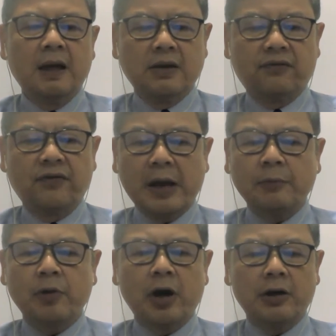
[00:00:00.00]
The
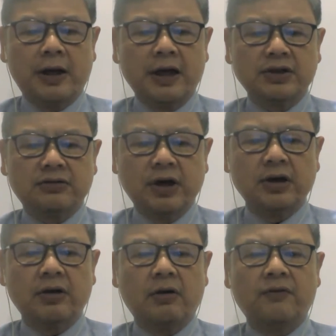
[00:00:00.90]
framework is
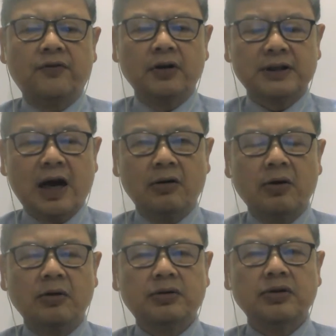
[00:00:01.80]
critical for
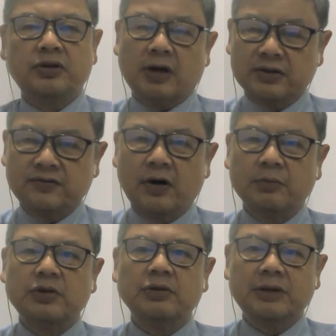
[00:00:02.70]
telco to
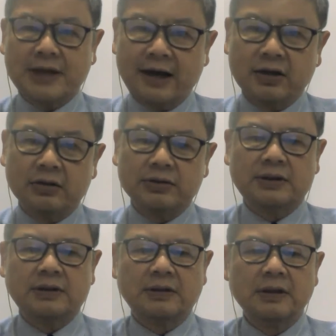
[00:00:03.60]
transform to techos.